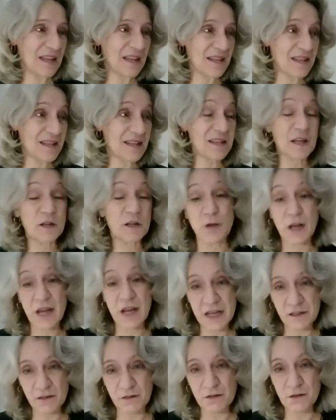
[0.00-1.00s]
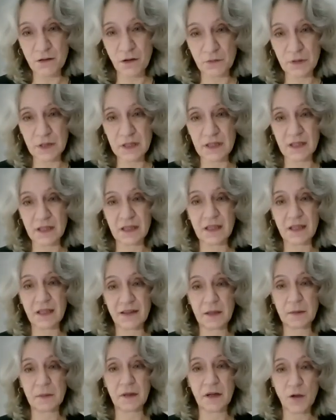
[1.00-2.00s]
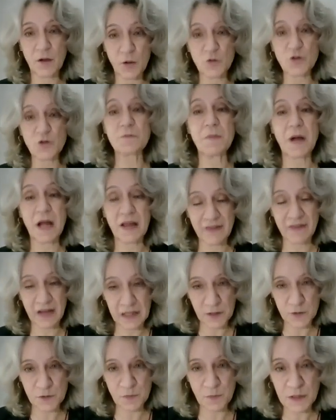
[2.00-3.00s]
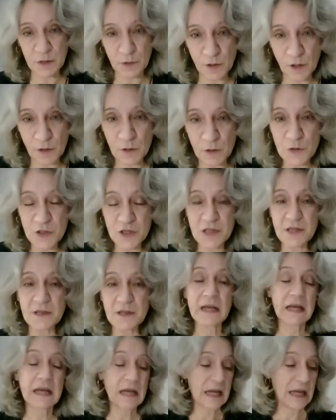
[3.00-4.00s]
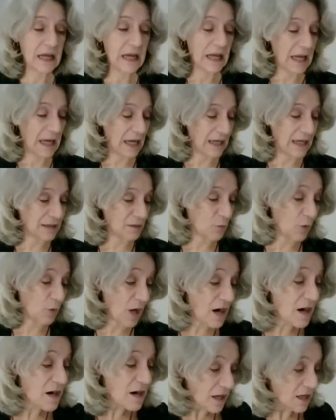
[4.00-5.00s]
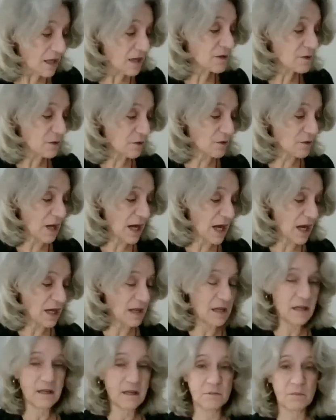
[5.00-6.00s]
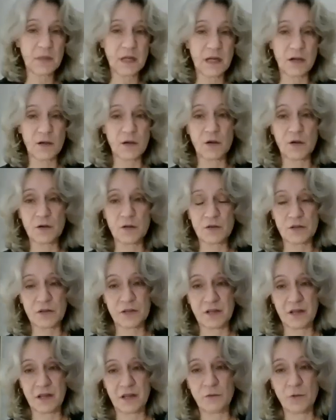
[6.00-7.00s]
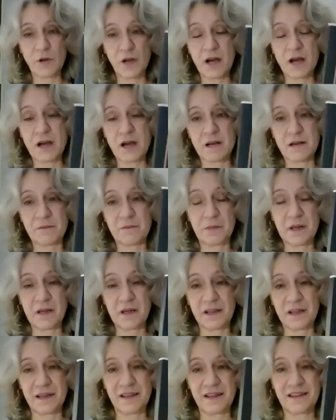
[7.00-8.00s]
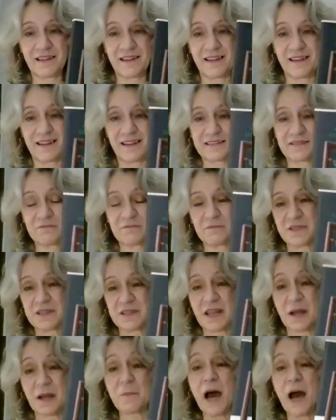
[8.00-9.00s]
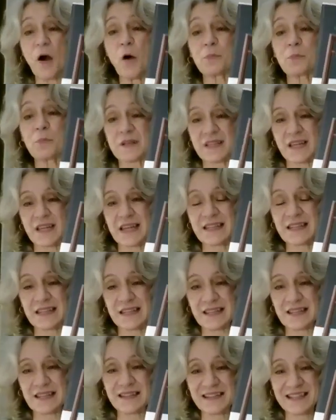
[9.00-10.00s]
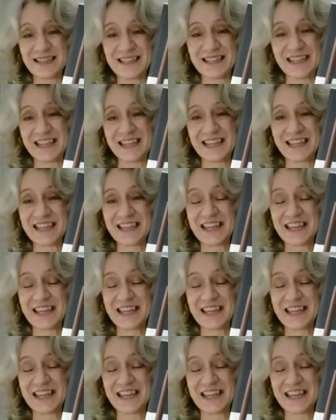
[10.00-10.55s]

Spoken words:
is the creator of the Coaching by Values methodology. And we are here today because we are somehow presenting the